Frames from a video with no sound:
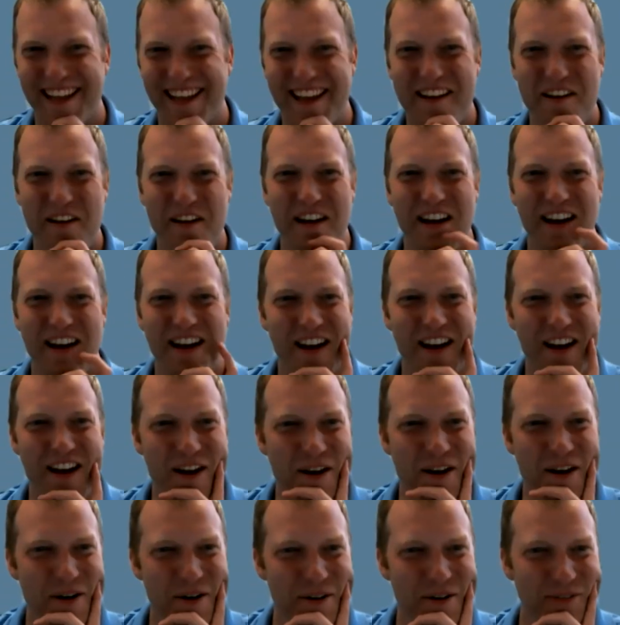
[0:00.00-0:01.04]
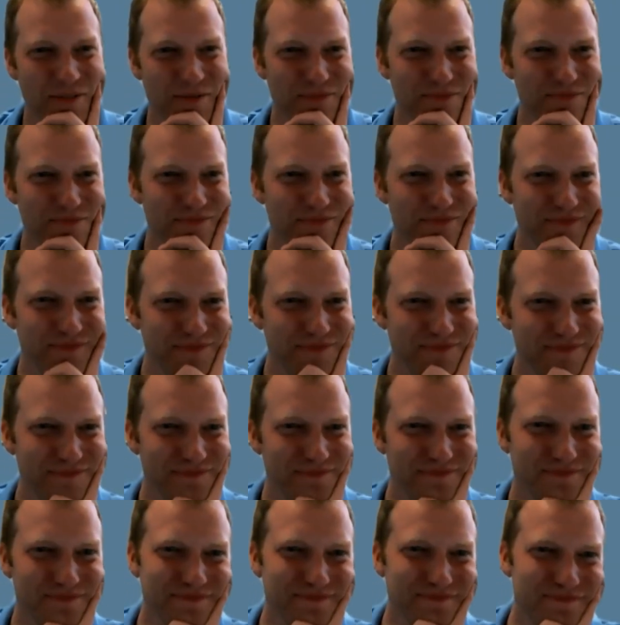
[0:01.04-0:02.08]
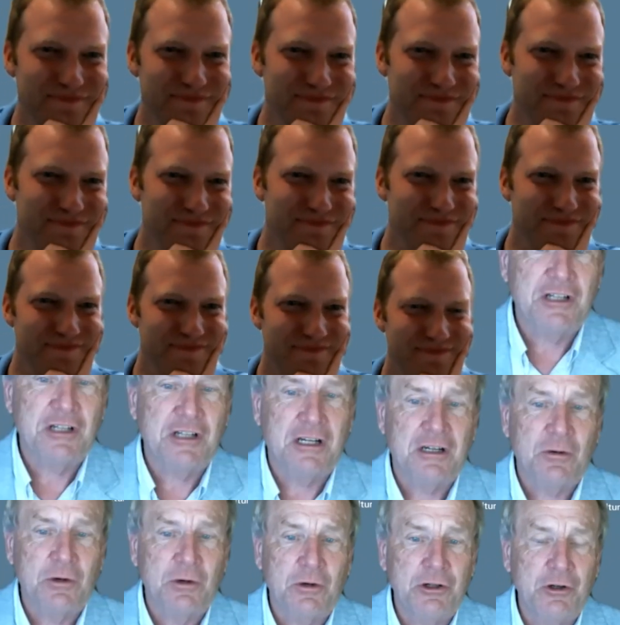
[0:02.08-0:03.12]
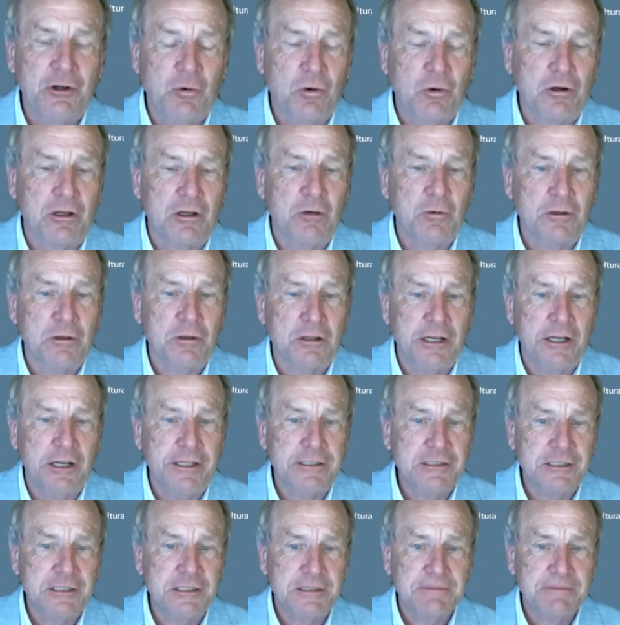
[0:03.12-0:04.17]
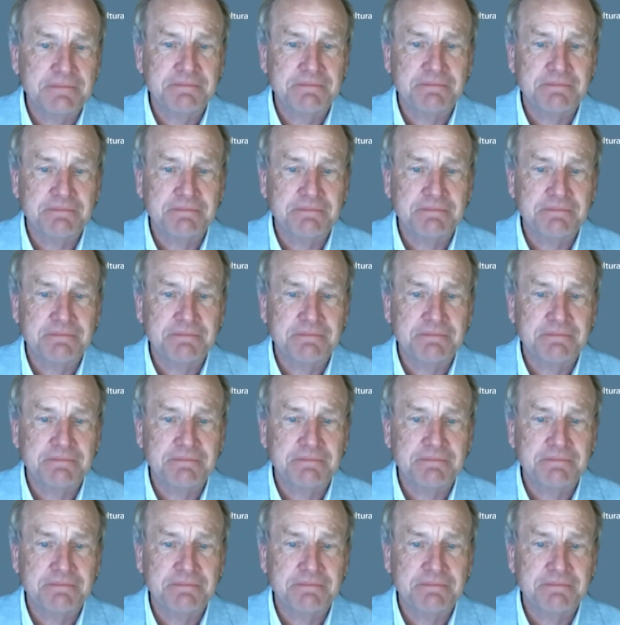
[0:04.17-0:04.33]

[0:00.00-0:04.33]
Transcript: do you get a sense for which leads which uh, when you're working with clients?